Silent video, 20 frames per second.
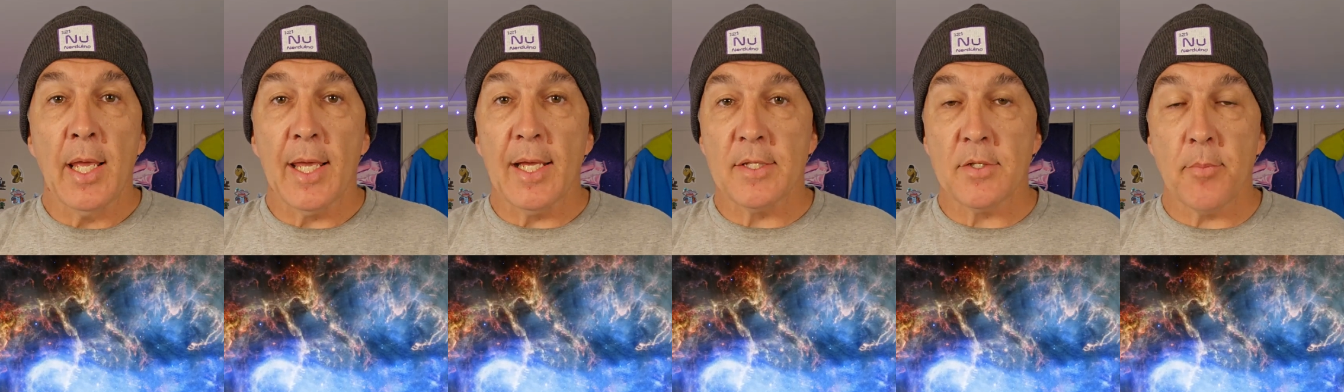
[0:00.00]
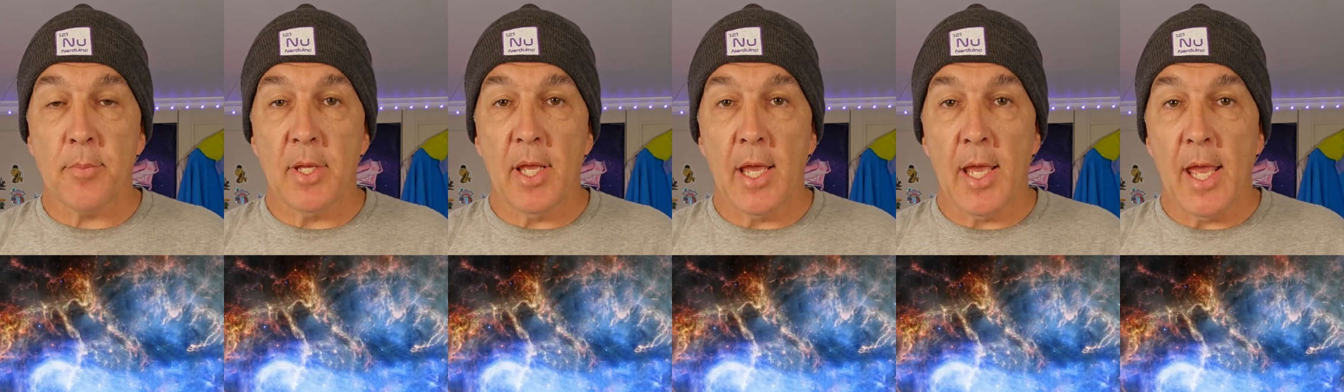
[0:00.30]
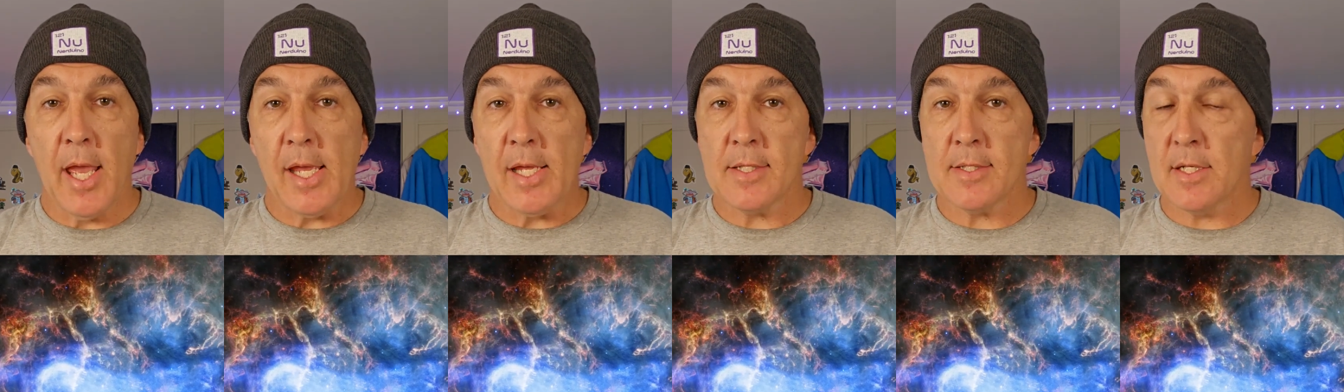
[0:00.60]
Cassiopeia
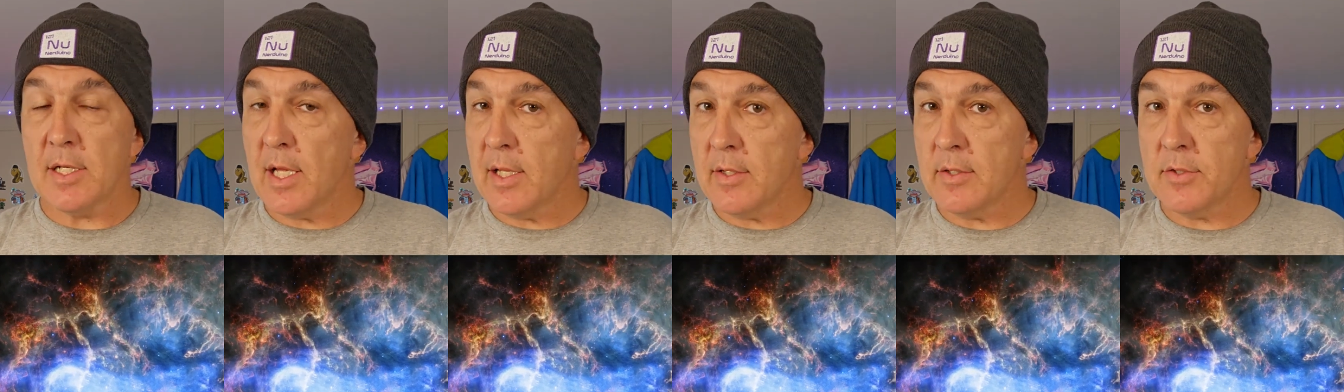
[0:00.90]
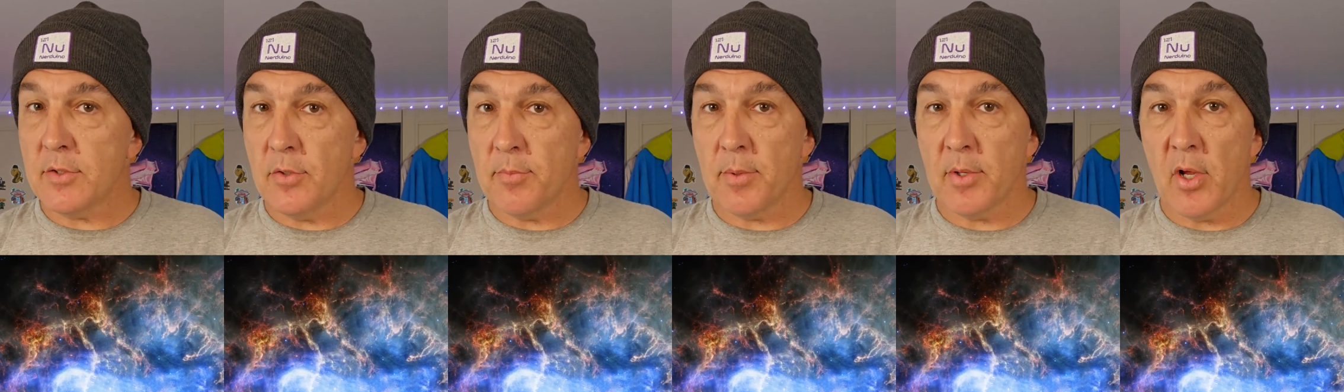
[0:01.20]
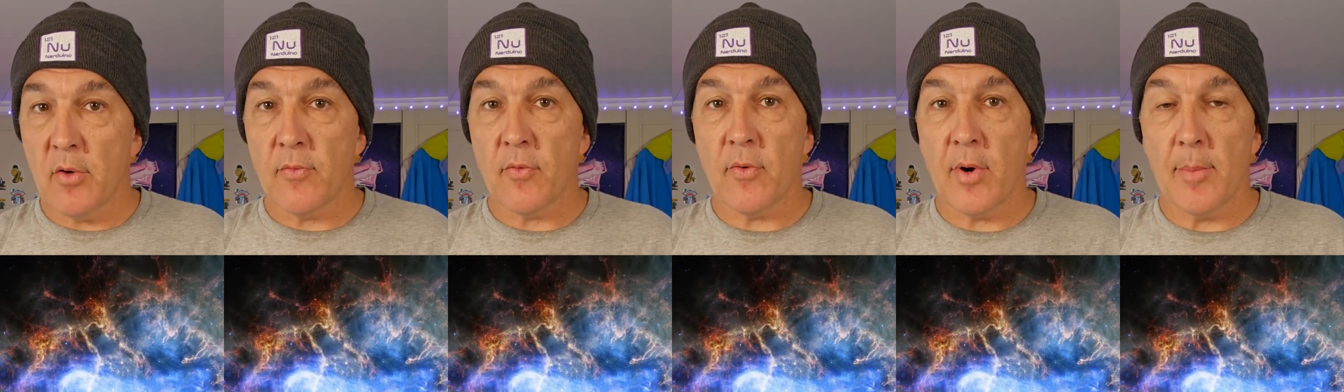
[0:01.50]
A is another
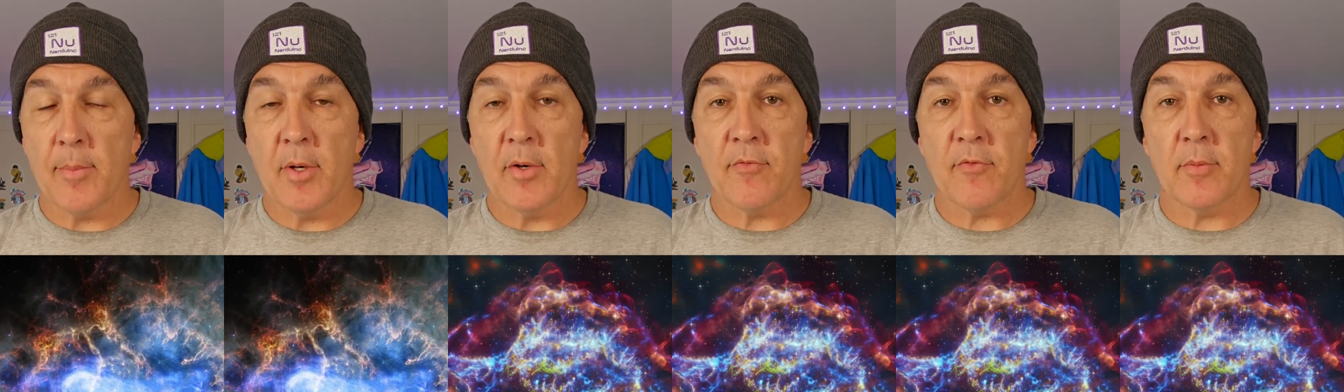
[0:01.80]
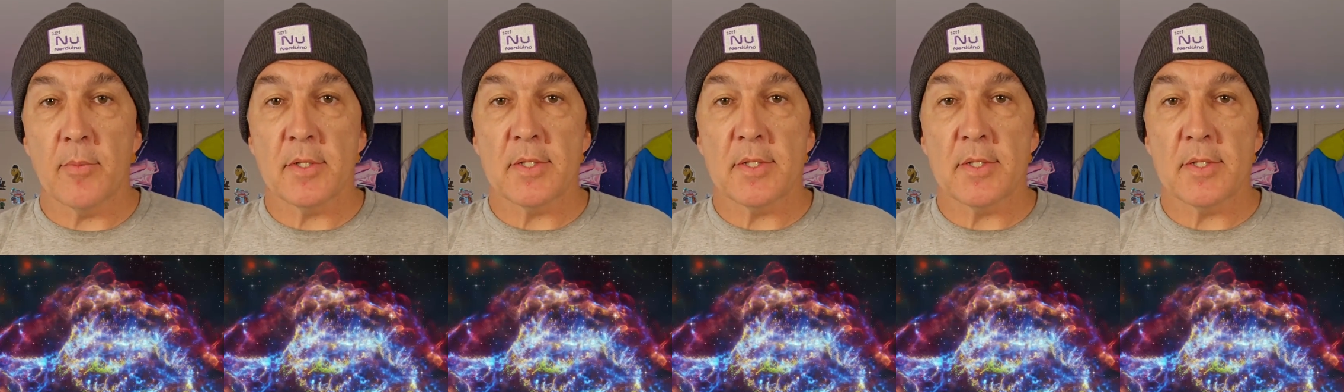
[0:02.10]
supernova remnant from